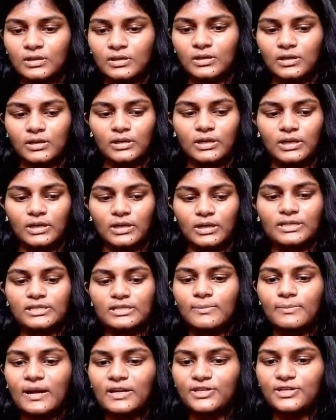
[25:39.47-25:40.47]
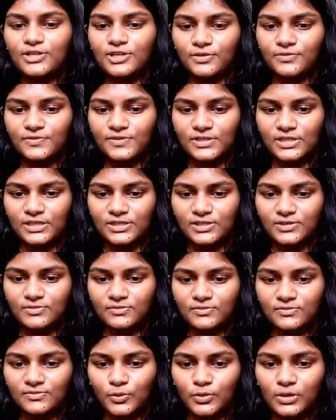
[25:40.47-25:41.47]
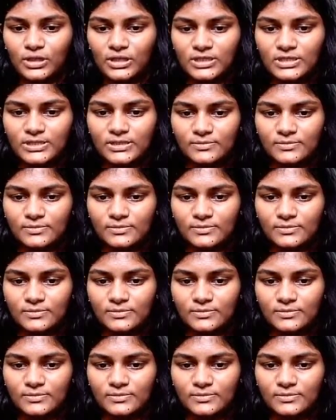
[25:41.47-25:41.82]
It is a battery of 6 volts.